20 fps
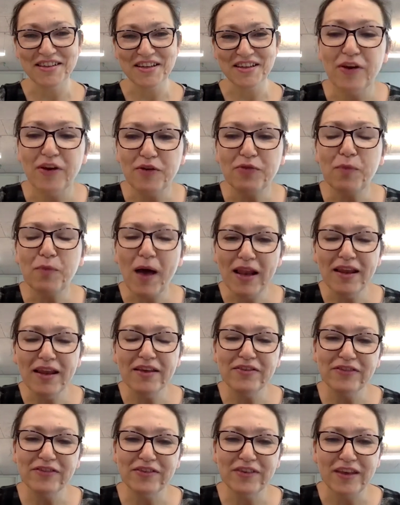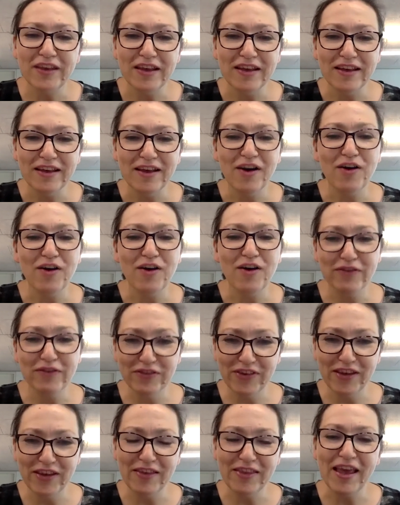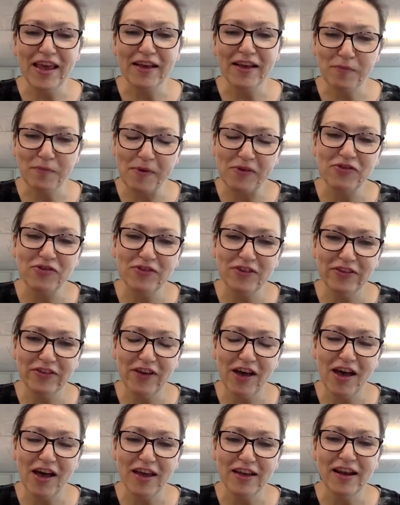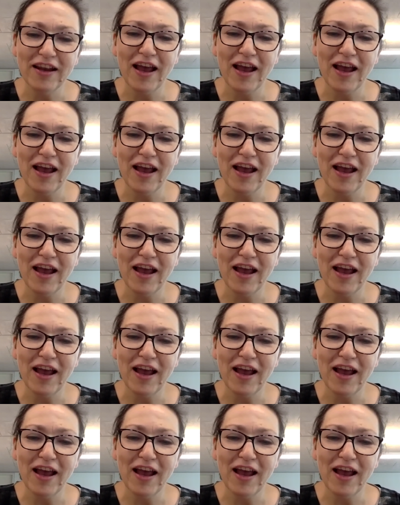As well as obviously the exhibition design